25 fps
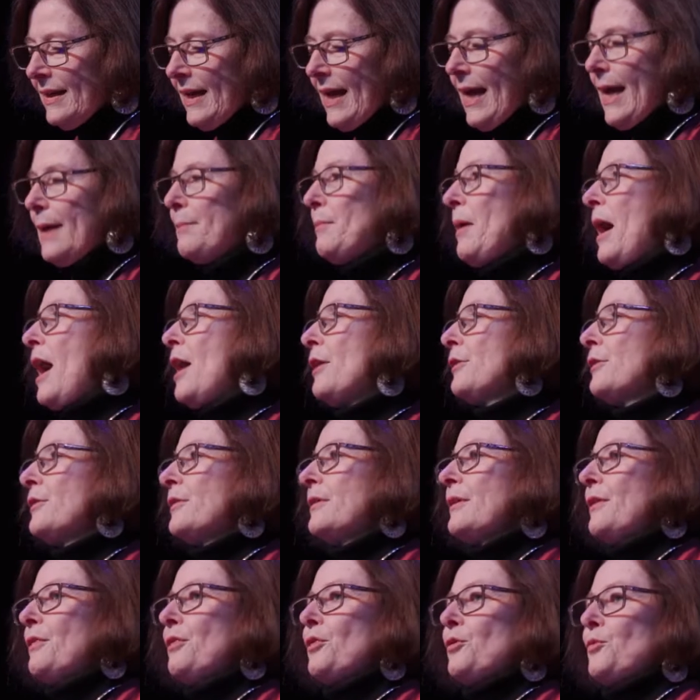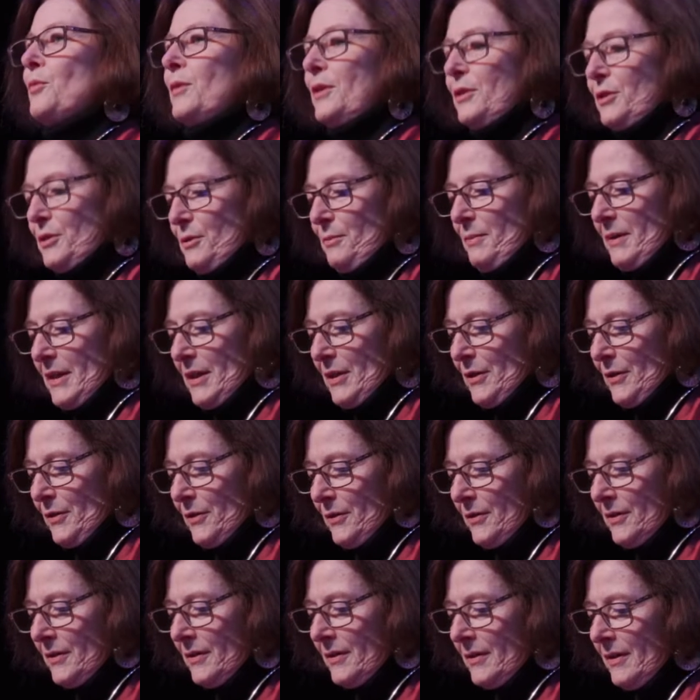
I'm honored and thrilled to be here,